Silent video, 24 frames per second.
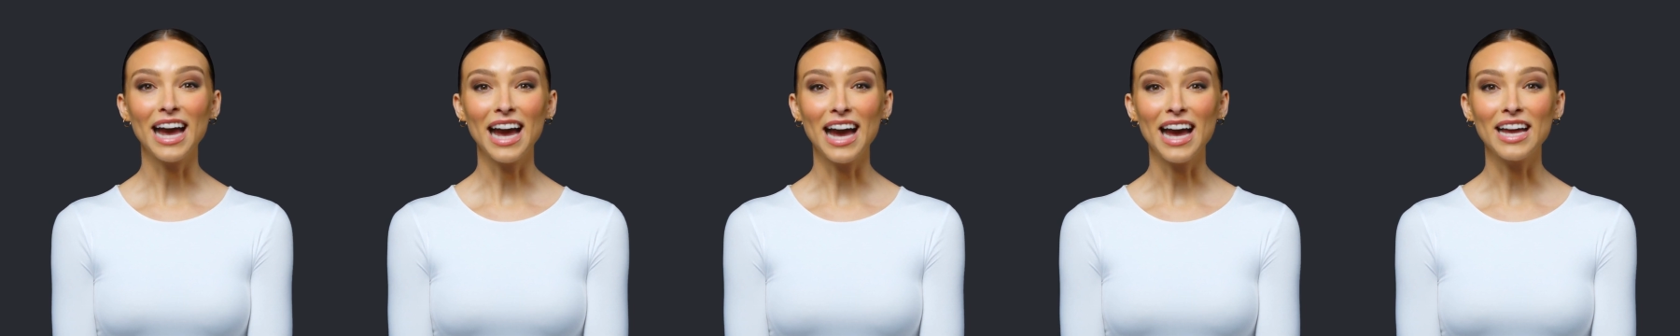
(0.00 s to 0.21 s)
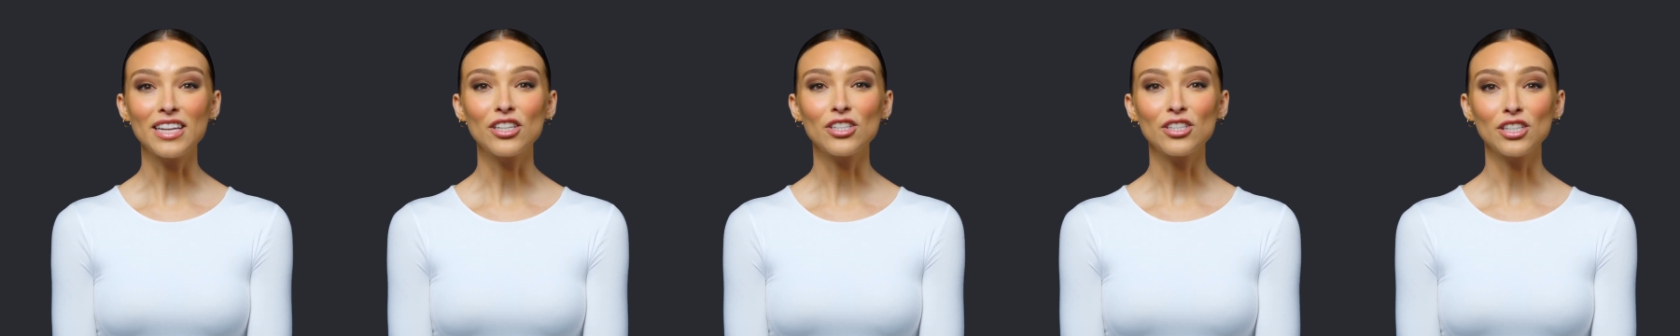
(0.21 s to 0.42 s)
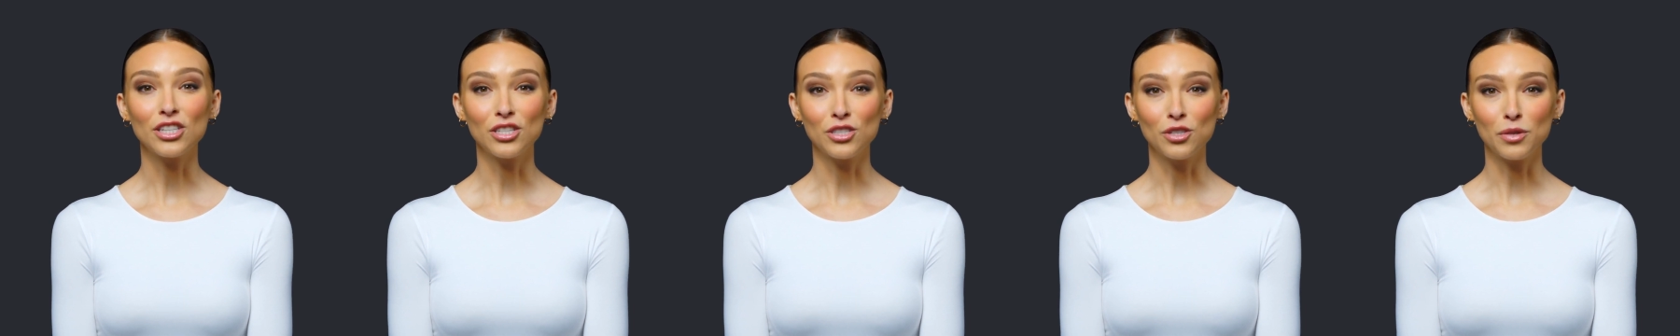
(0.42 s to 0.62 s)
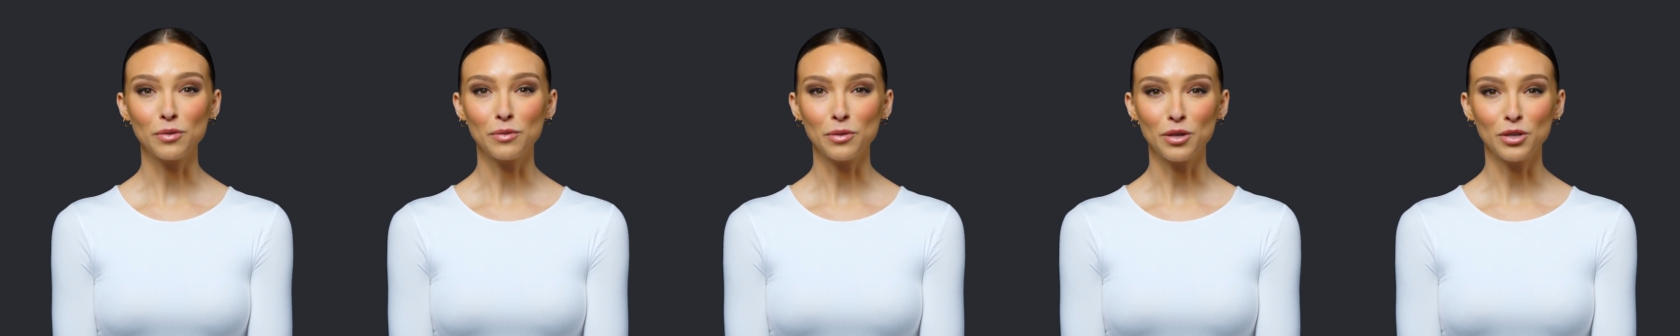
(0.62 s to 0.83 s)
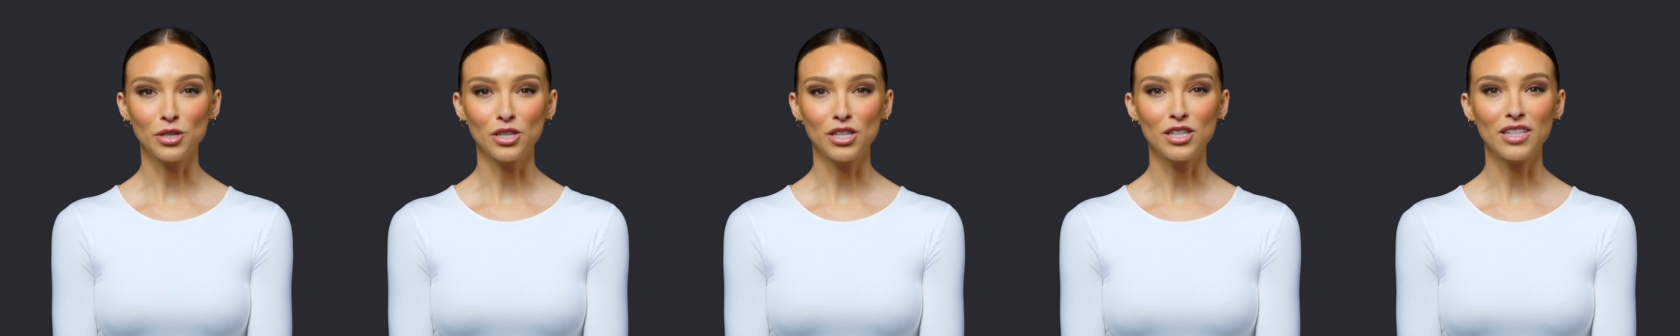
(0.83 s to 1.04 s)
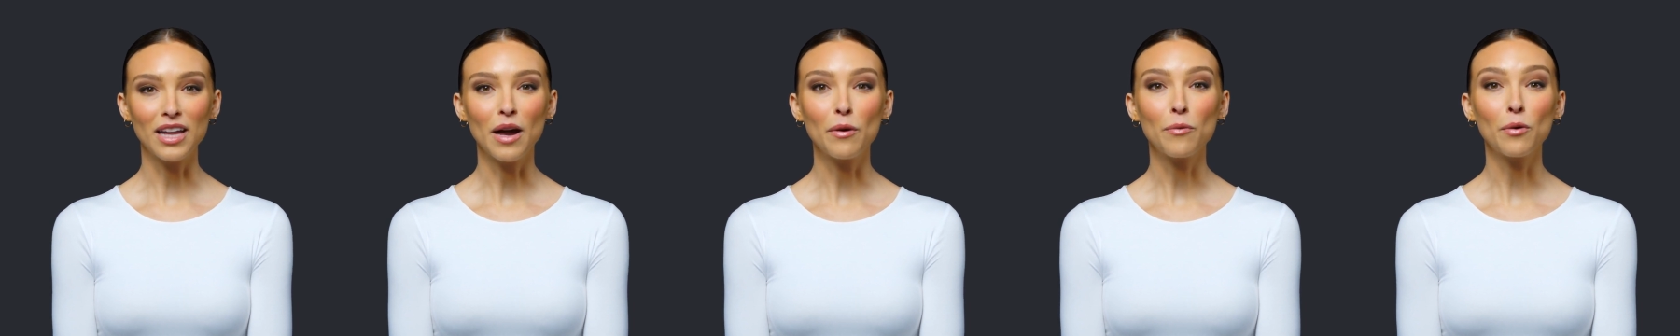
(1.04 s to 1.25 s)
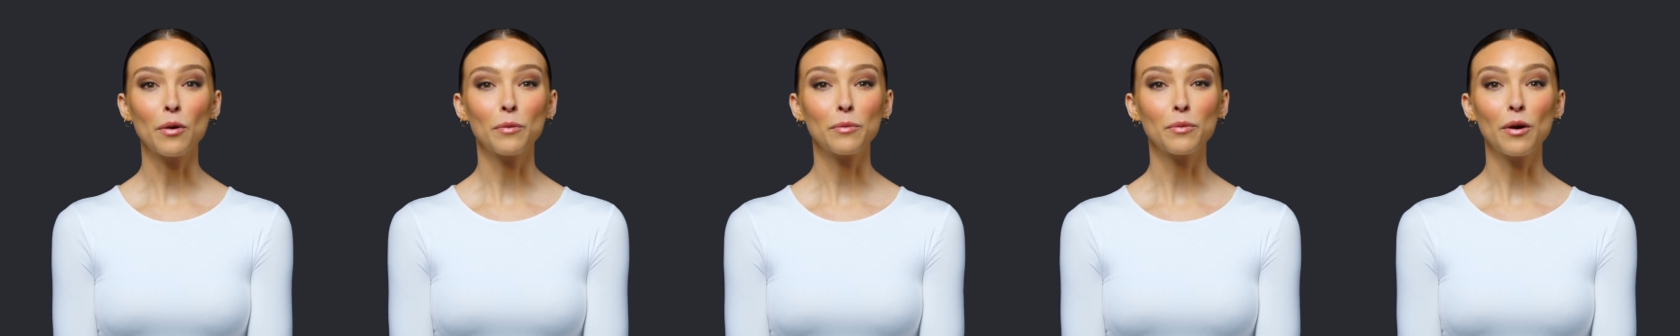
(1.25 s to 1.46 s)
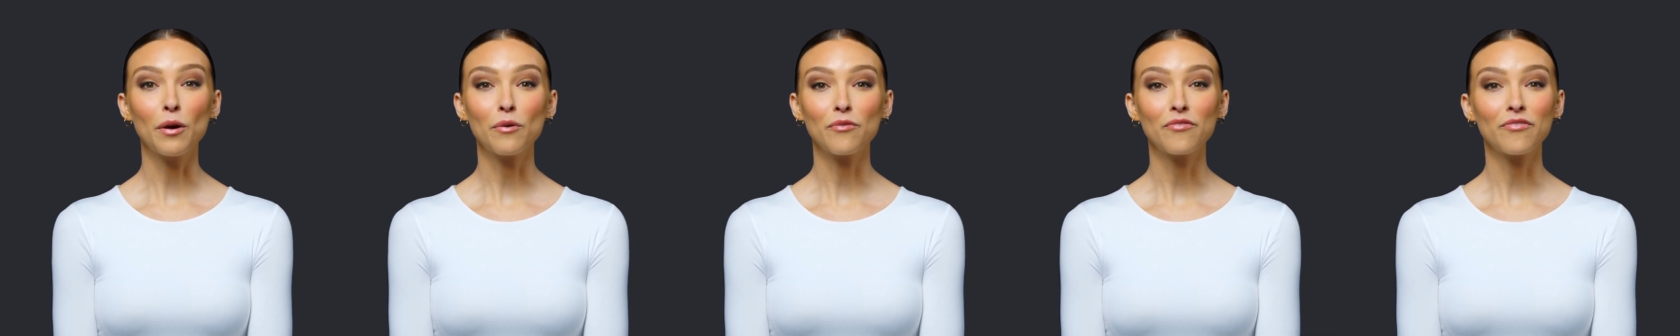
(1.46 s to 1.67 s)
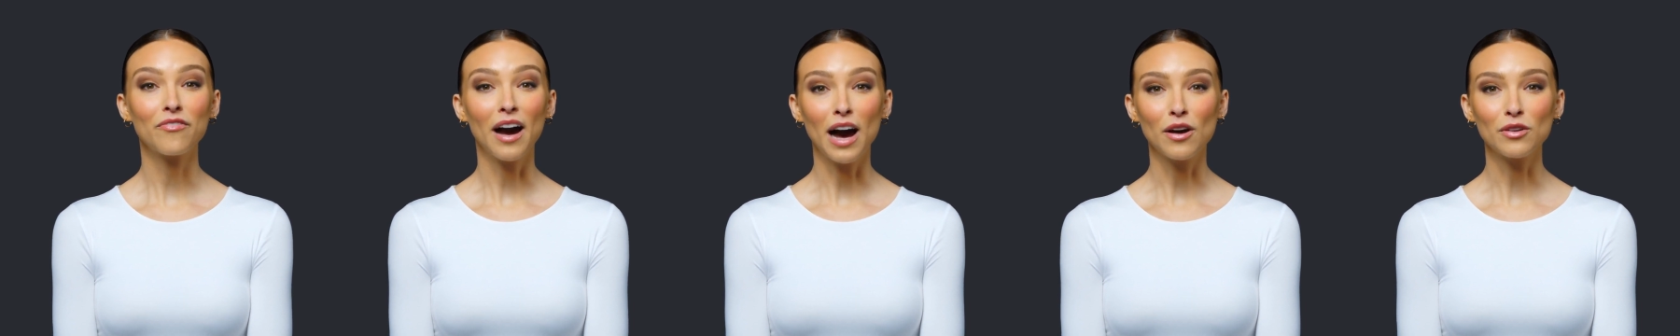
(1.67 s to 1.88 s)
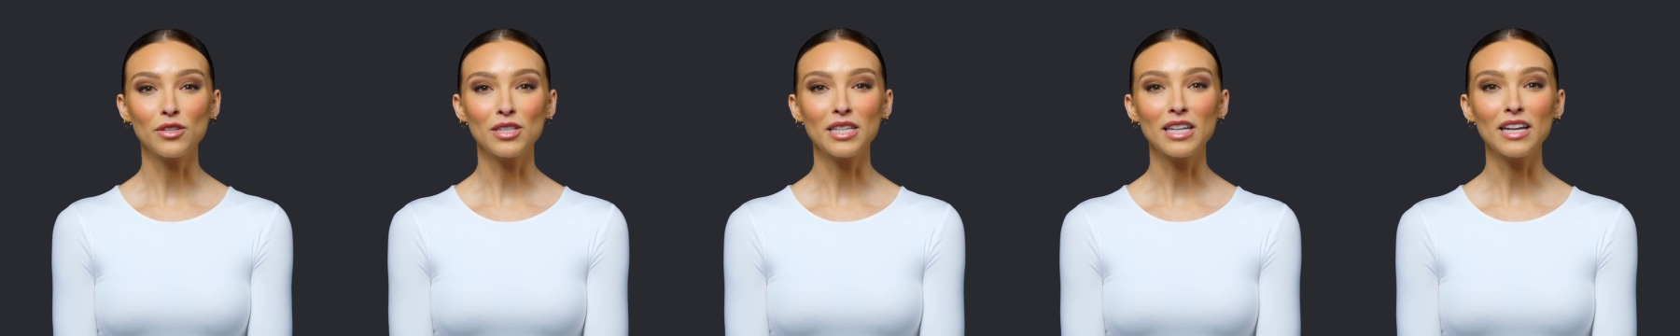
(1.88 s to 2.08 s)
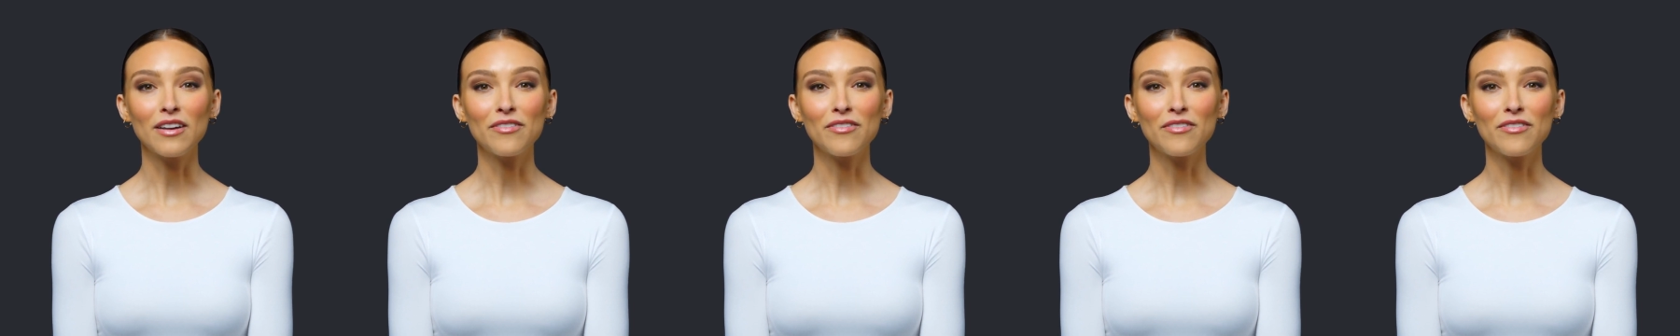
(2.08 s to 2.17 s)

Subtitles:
age distribution that will profoundly